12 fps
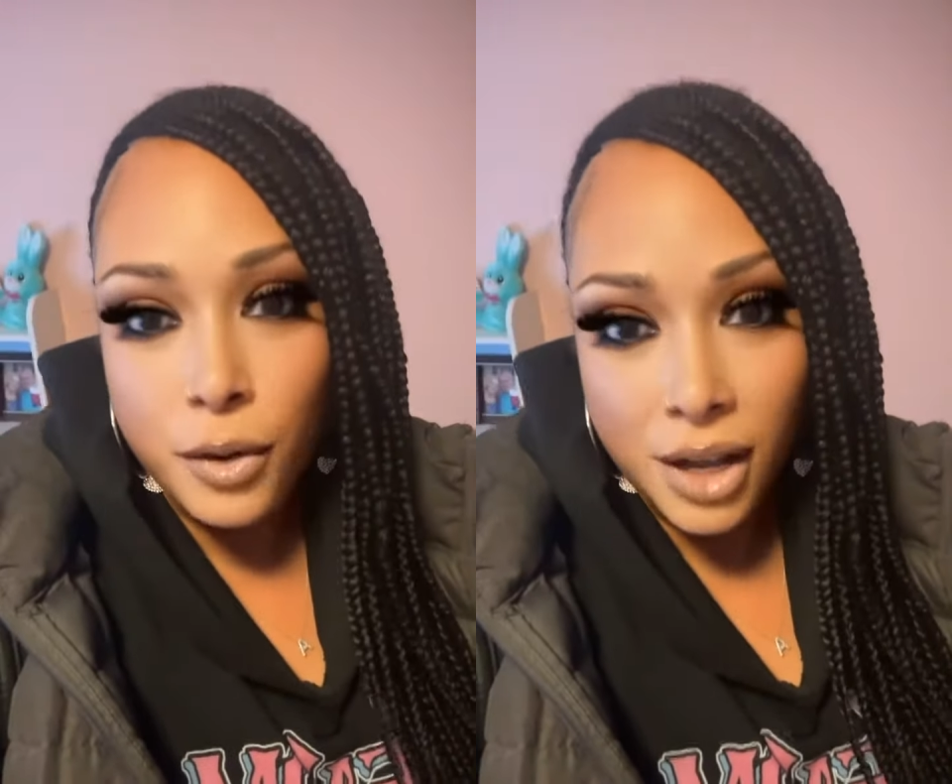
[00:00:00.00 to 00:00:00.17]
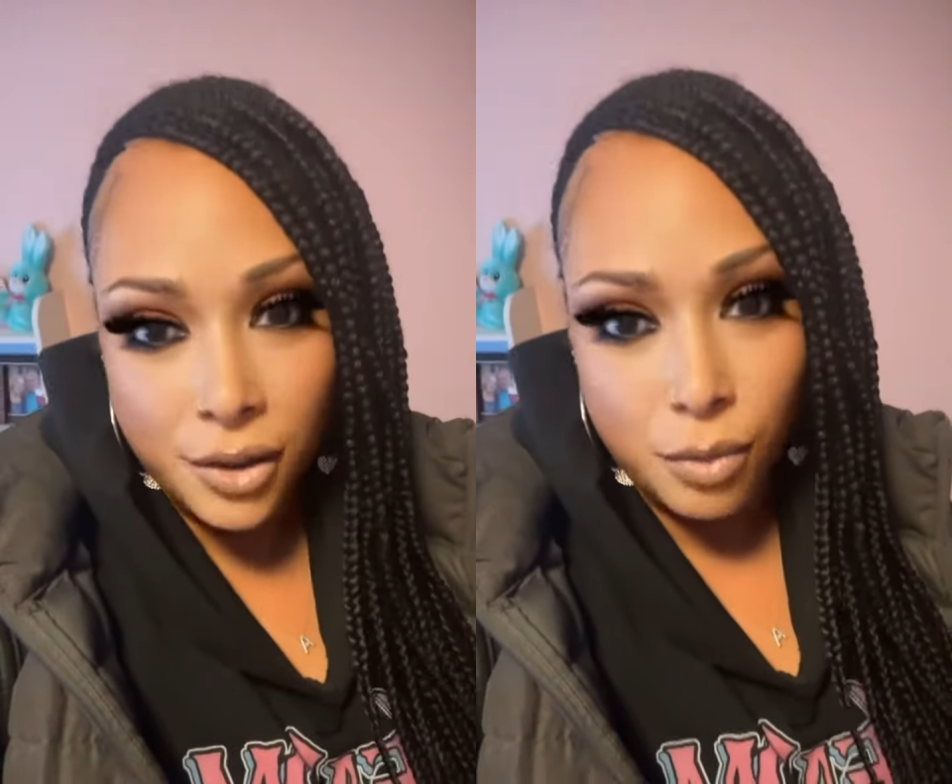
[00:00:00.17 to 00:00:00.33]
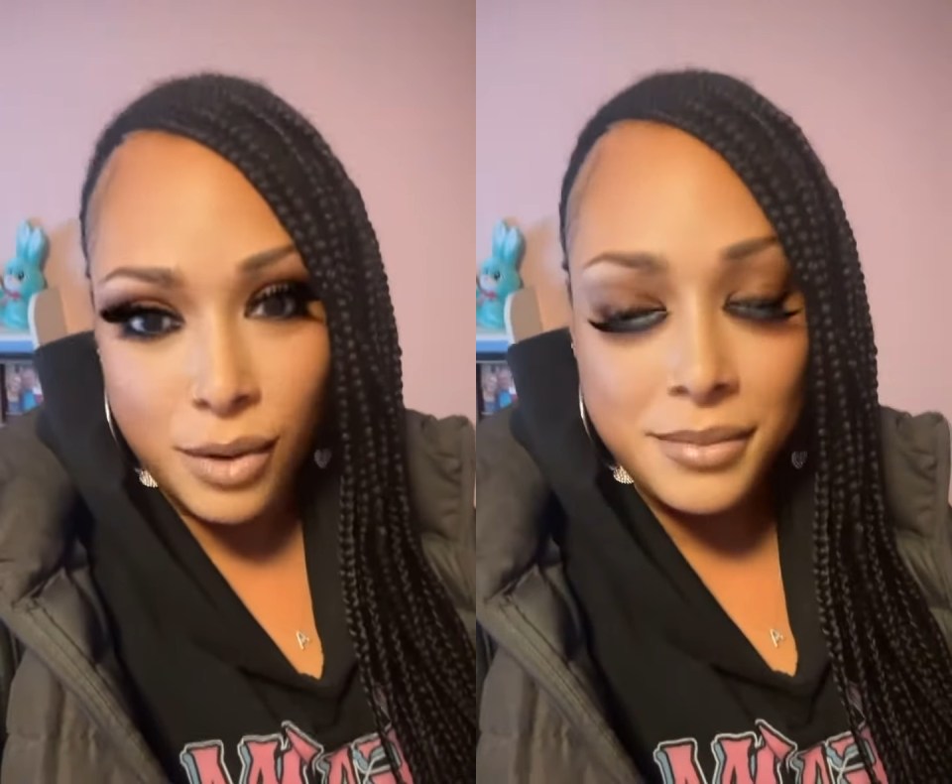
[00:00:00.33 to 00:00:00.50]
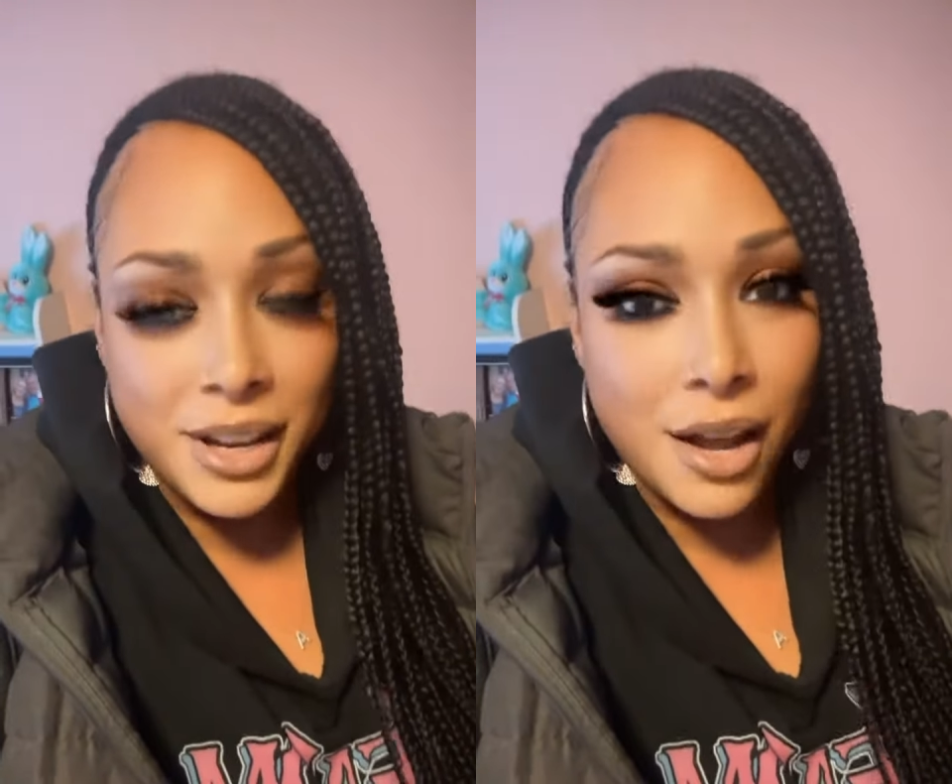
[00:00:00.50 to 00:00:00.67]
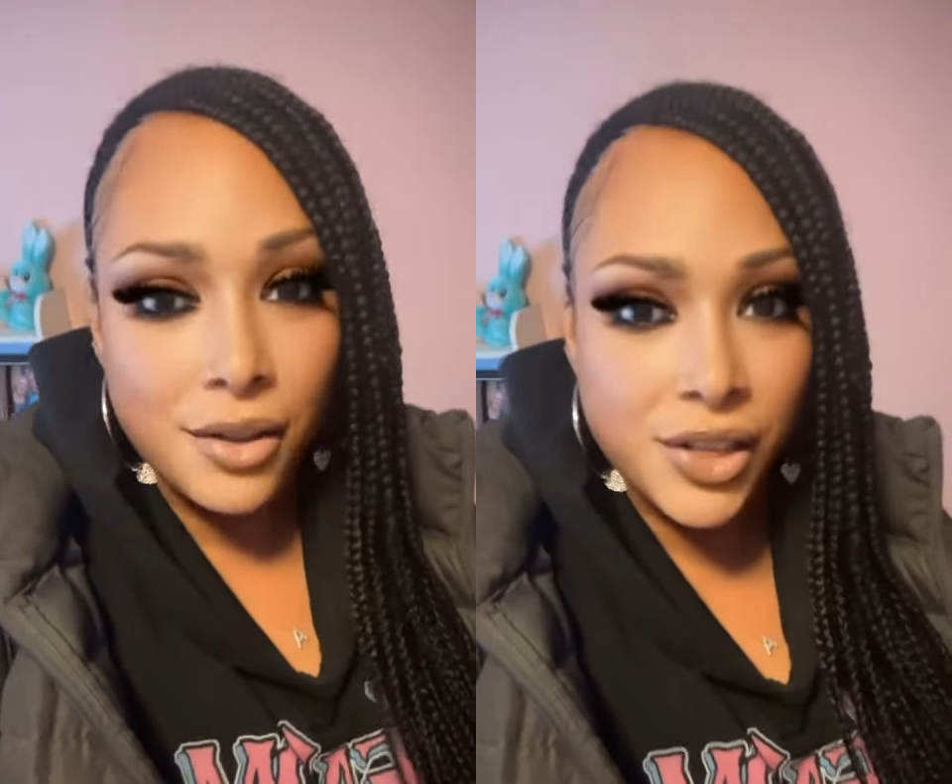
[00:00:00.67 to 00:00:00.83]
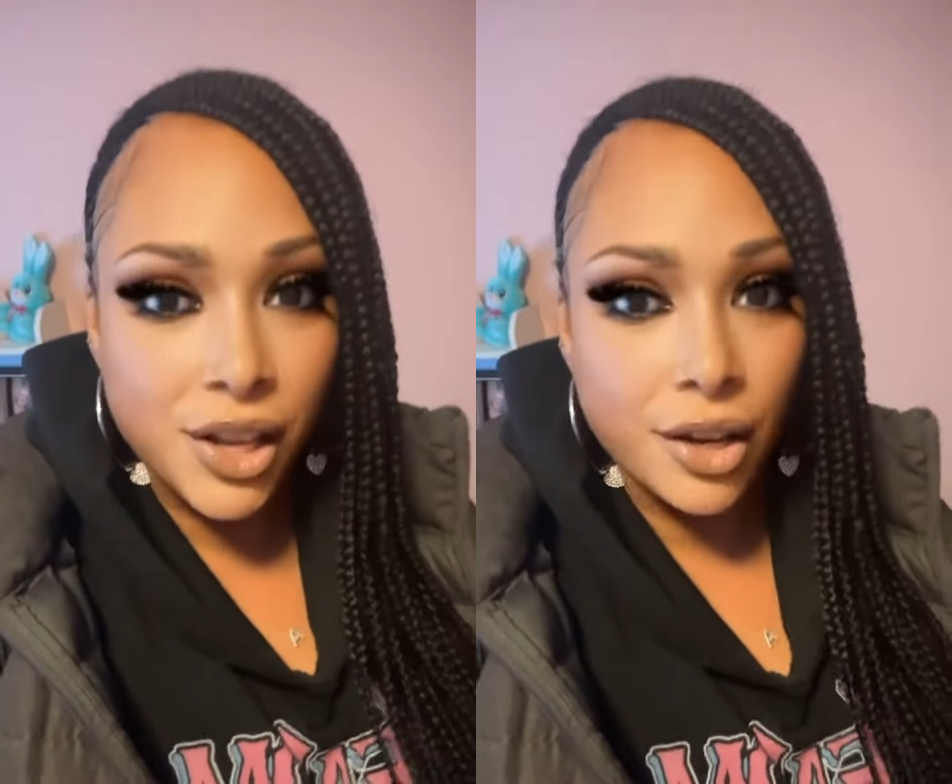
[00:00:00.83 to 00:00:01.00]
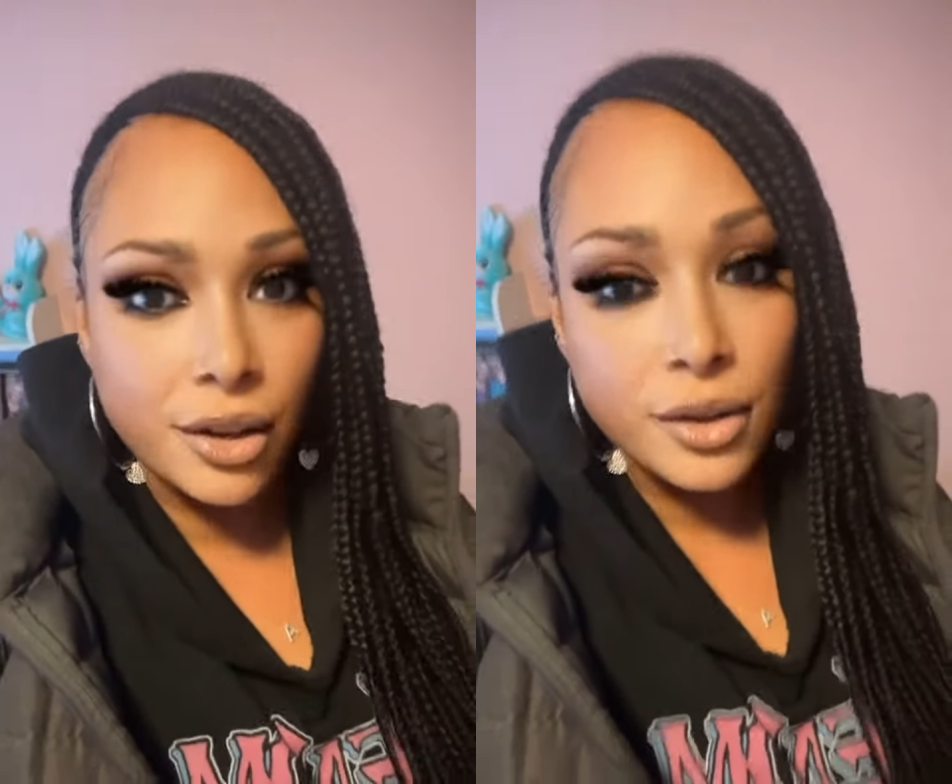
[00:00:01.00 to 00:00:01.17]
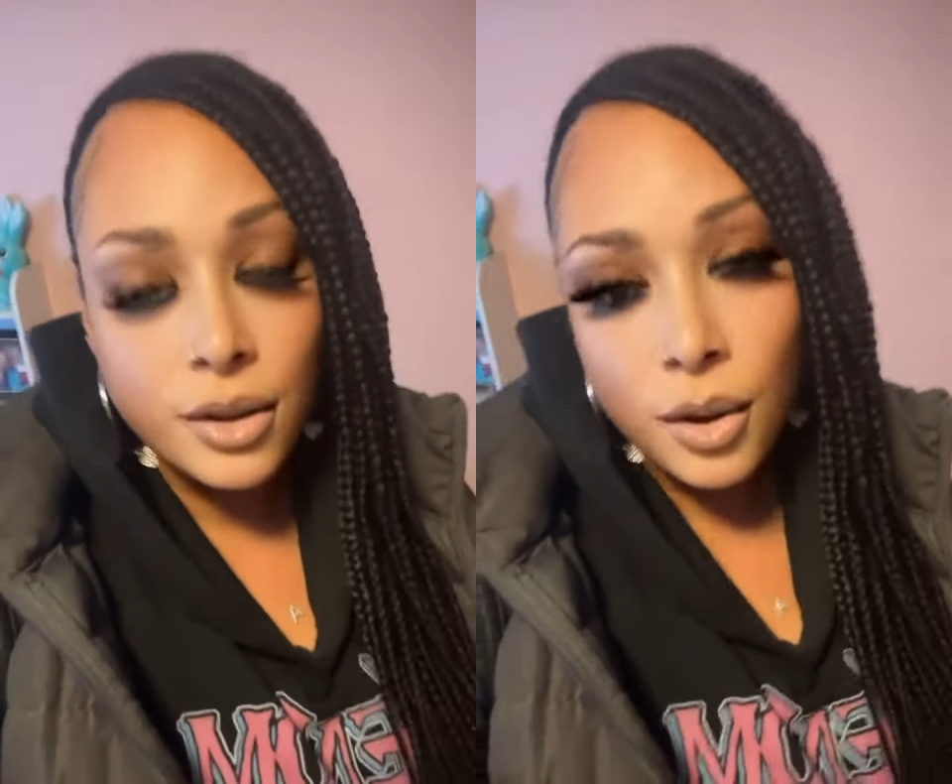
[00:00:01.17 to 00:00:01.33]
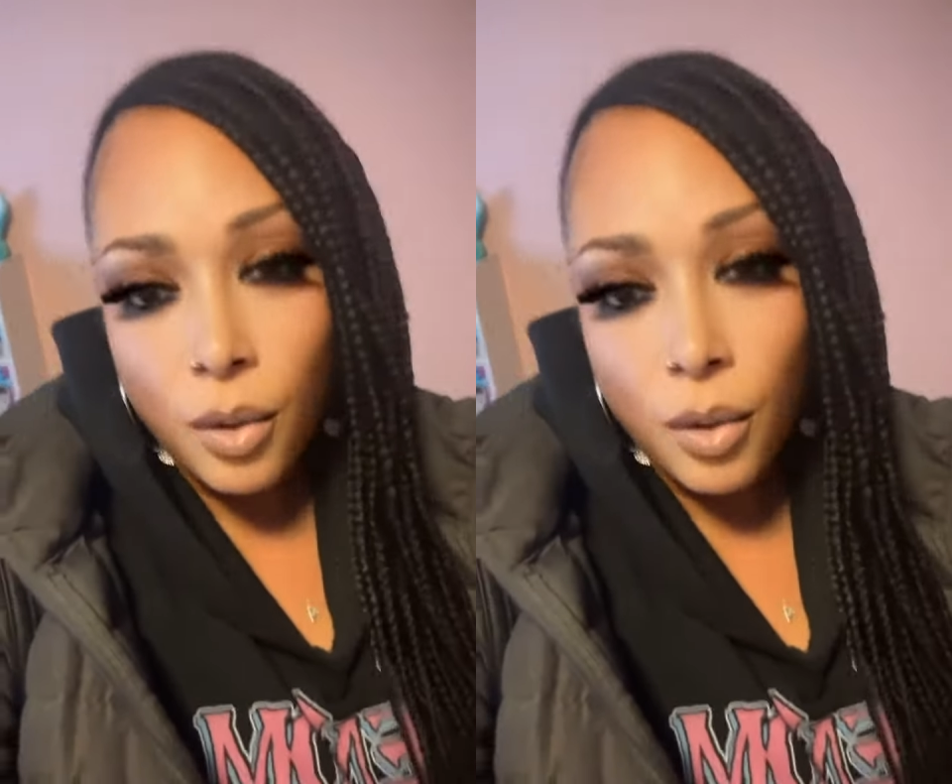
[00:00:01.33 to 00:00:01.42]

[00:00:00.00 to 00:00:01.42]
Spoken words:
other women out there.